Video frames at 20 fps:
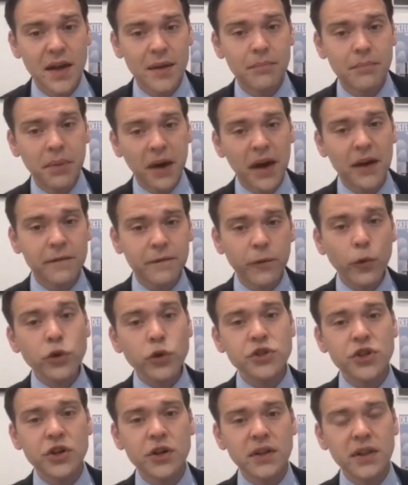But
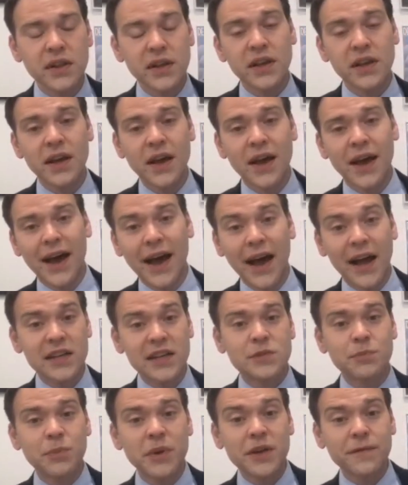fortunately, I
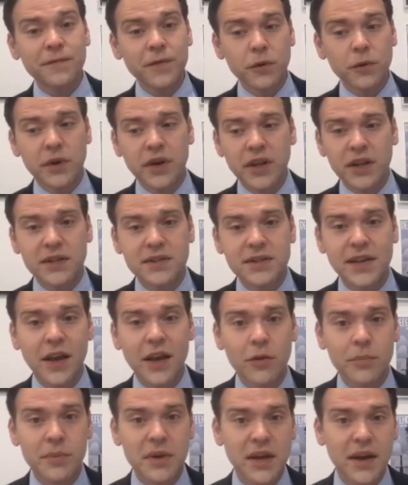speak fluent
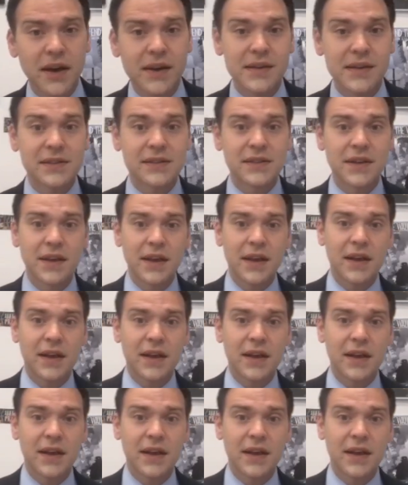Intel because,